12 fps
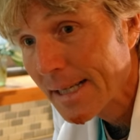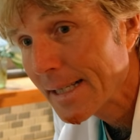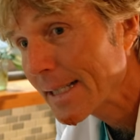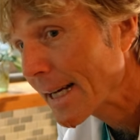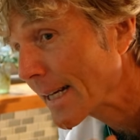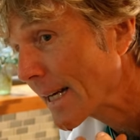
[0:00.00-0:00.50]

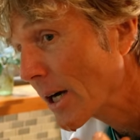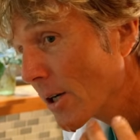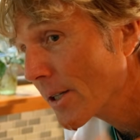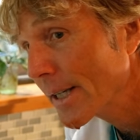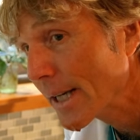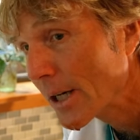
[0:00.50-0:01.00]

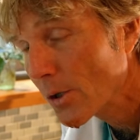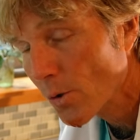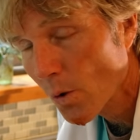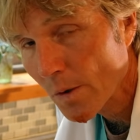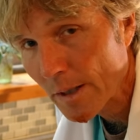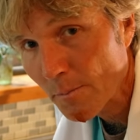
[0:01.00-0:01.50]
Secondarily,
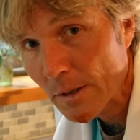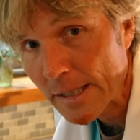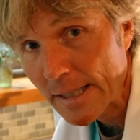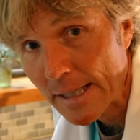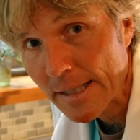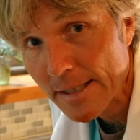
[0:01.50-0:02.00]
controlling
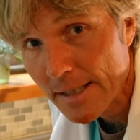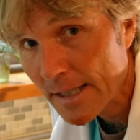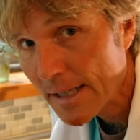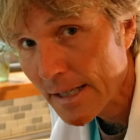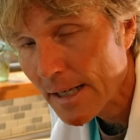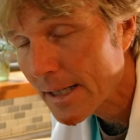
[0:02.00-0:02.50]
bleeding is
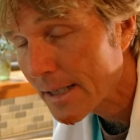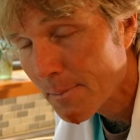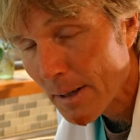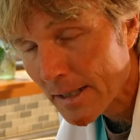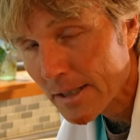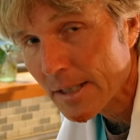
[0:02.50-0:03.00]
needed,
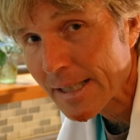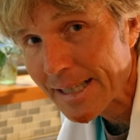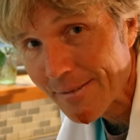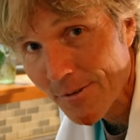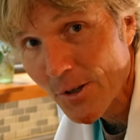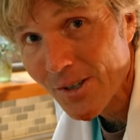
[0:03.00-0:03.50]

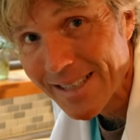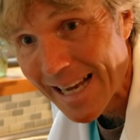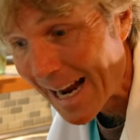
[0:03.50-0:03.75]
especially if there is